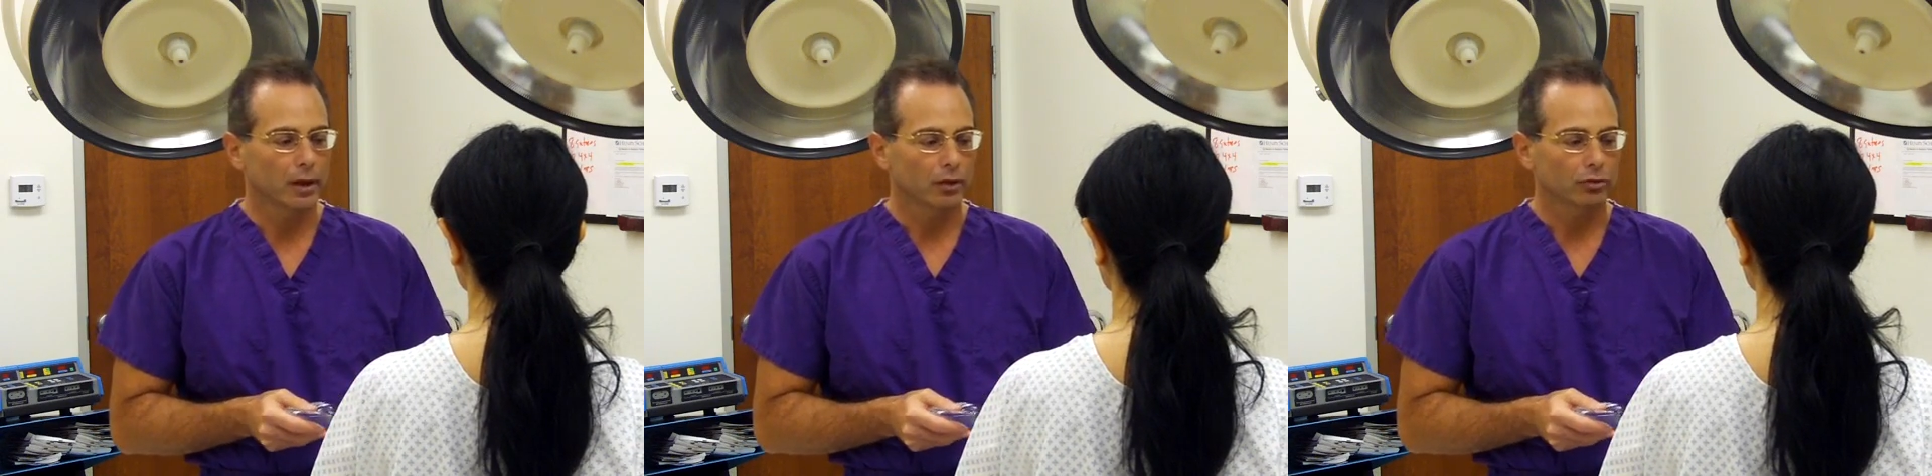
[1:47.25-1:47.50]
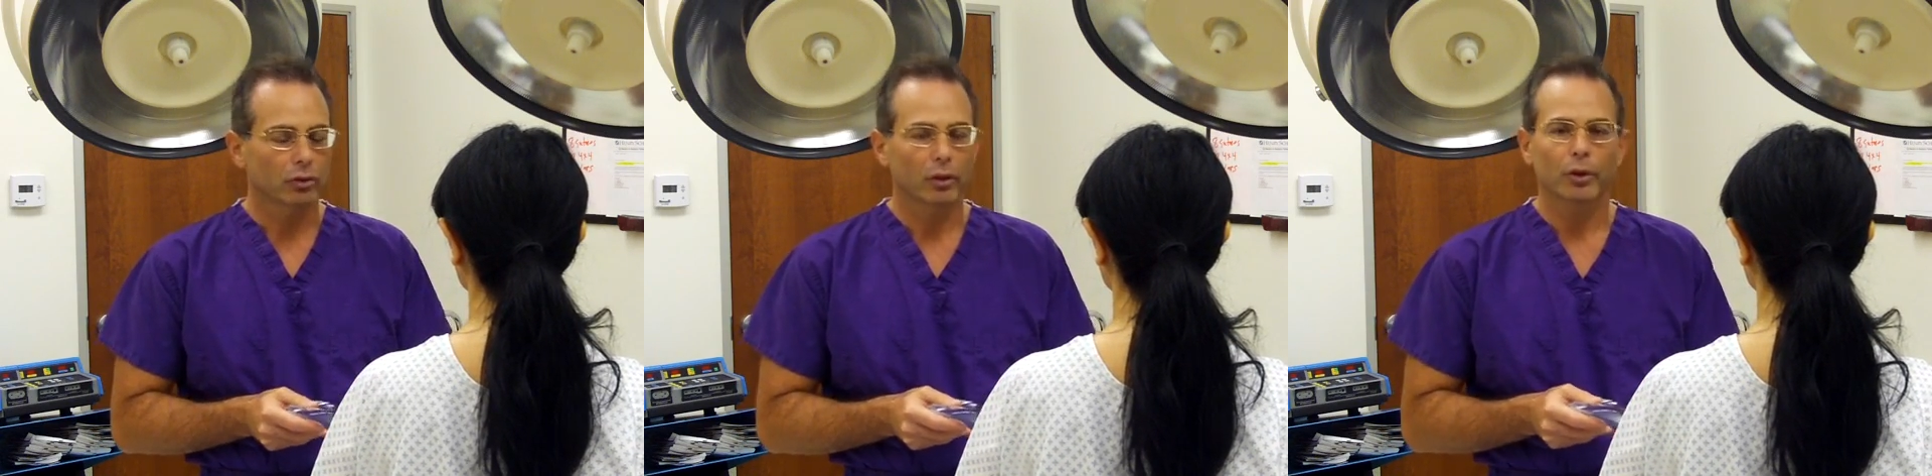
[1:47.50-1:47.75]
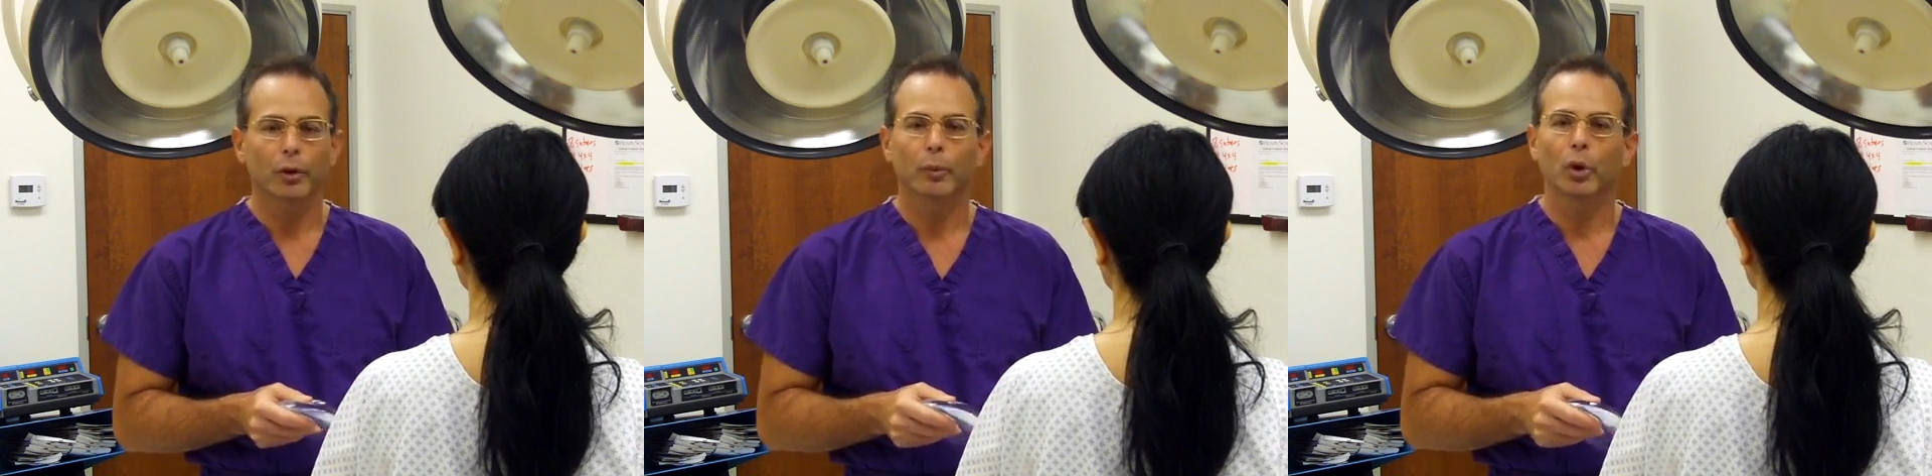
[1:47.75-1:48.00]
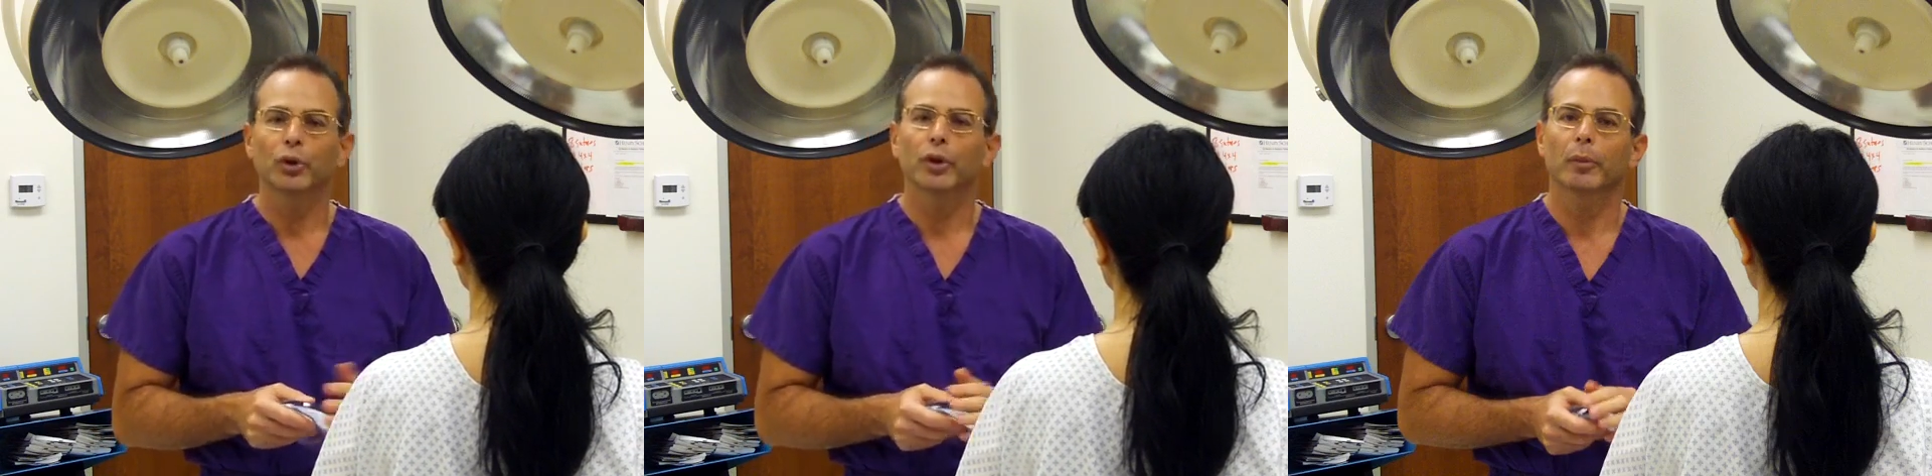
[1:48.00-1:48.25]
so that they're
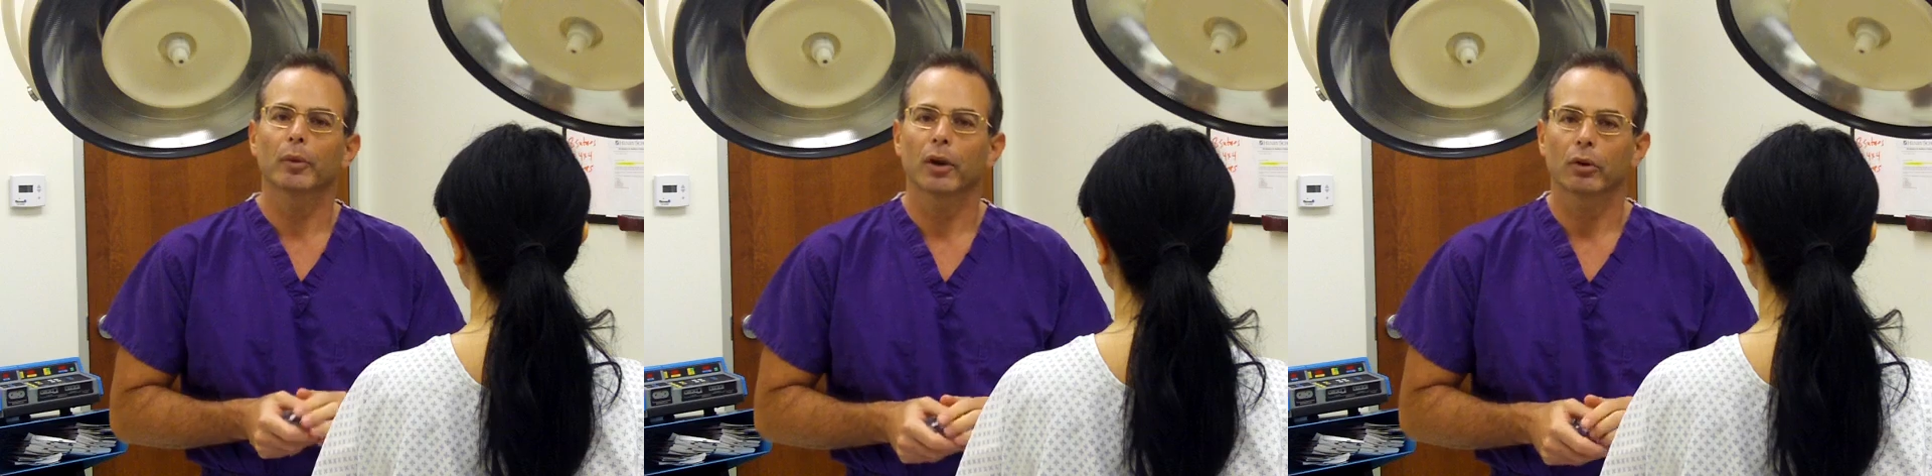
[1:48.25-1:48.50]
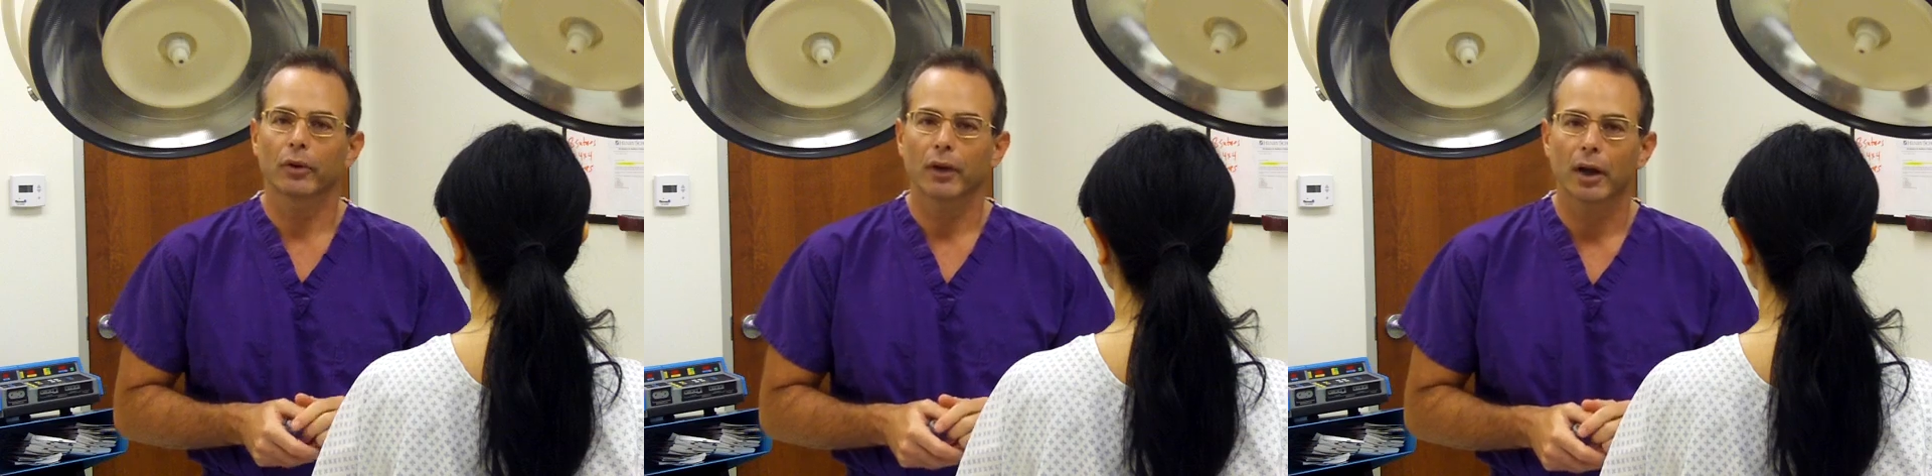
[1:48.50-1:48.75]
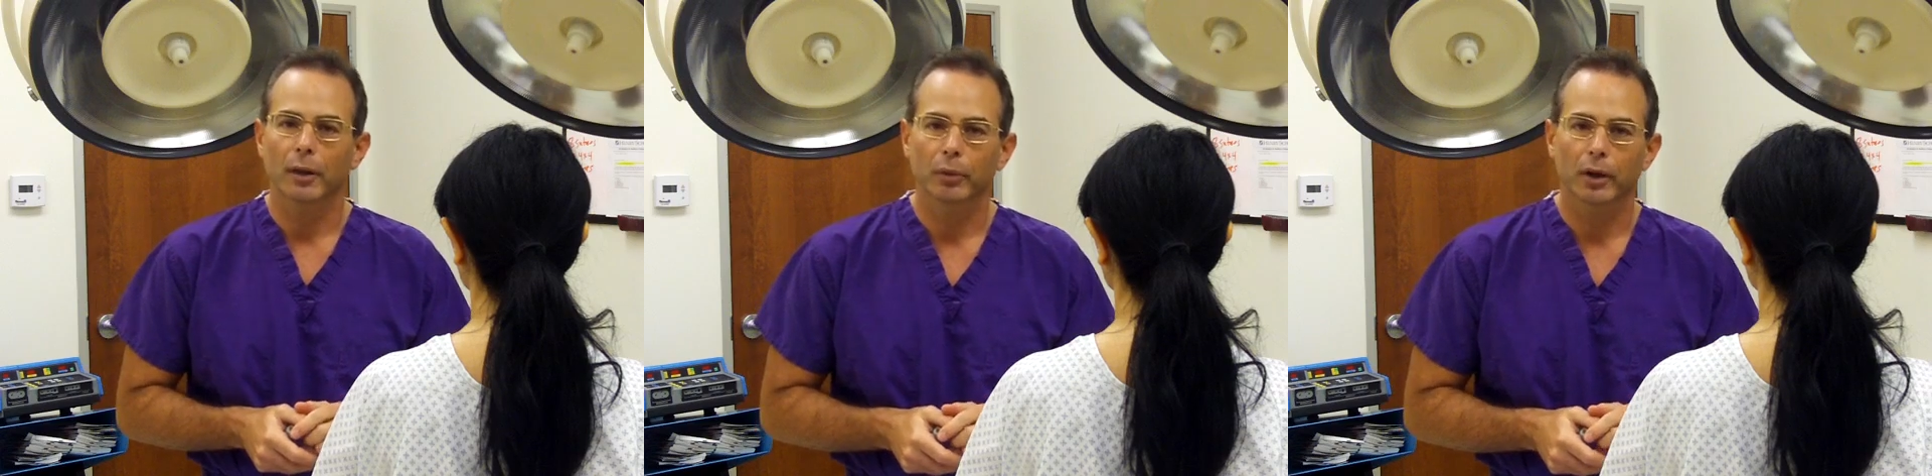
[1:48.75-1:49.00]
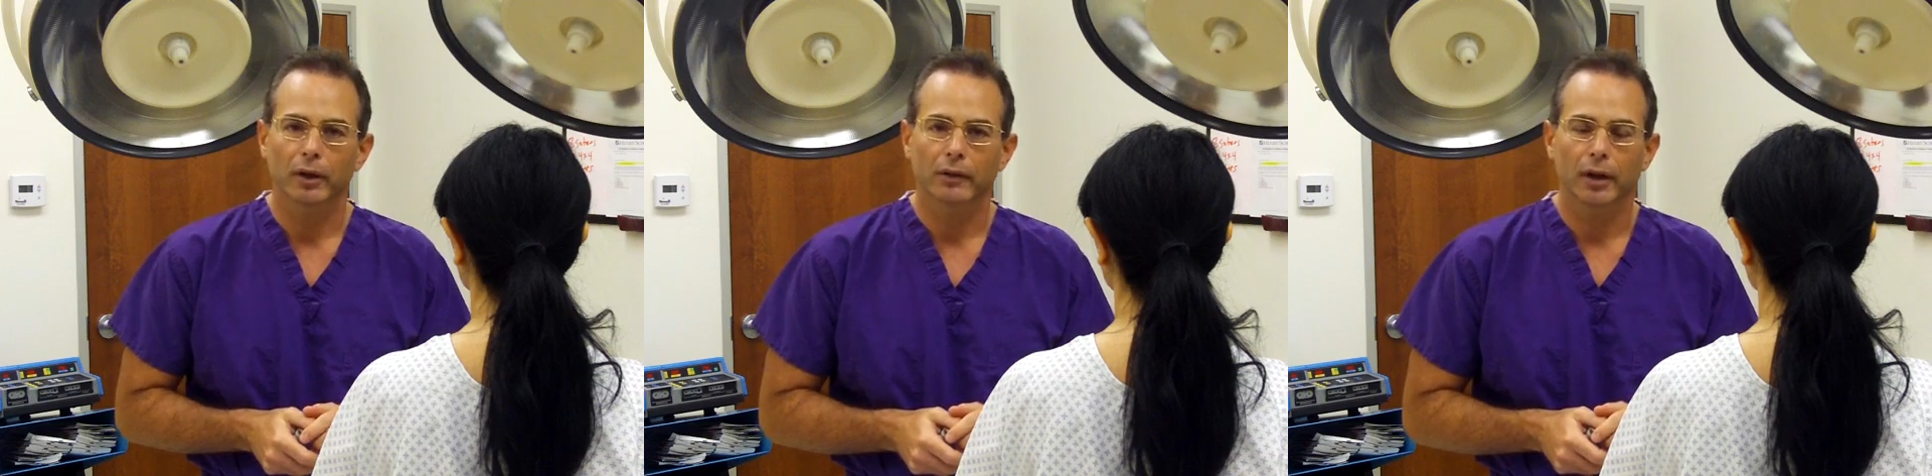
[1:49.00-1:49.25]
bolt upright on the
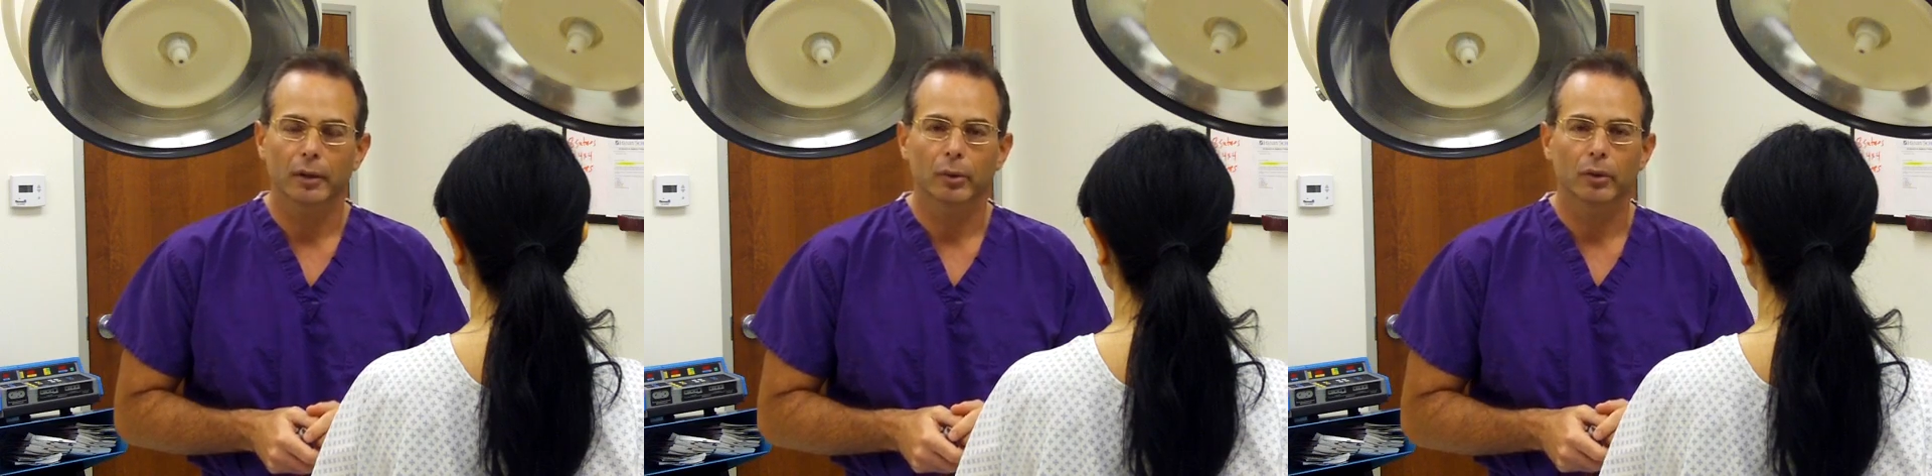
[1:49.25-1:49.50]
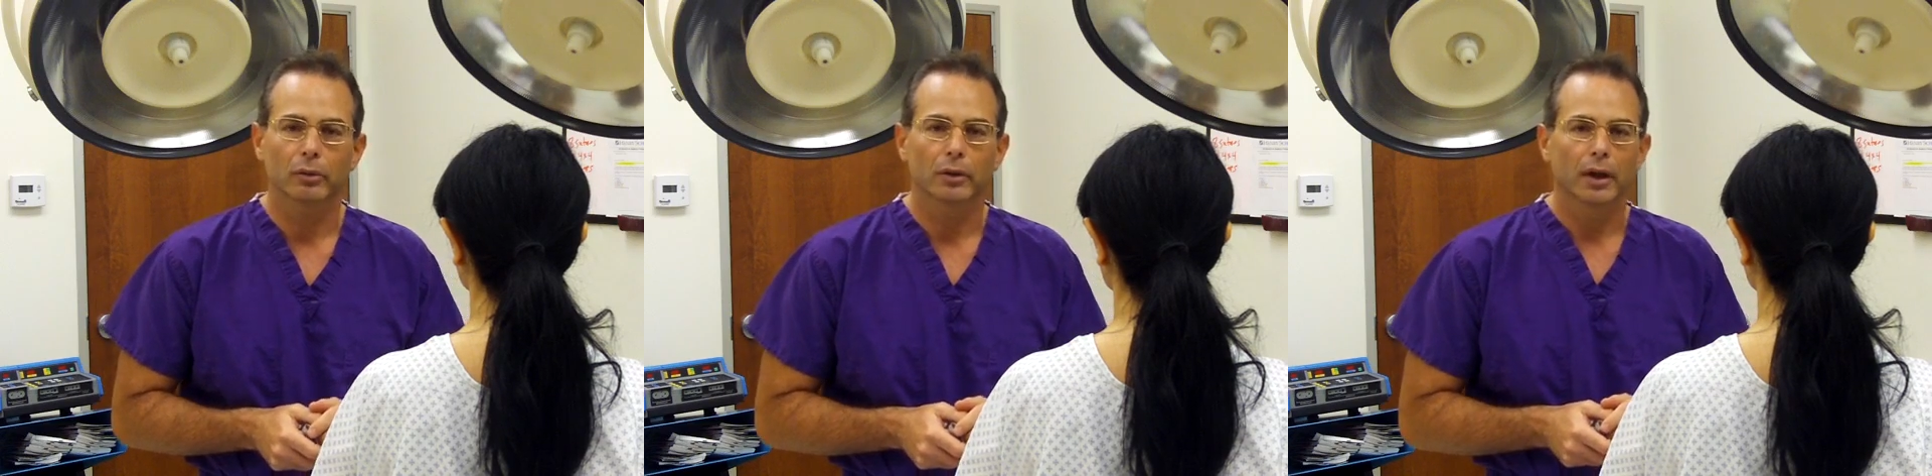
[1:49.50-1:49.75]
operating table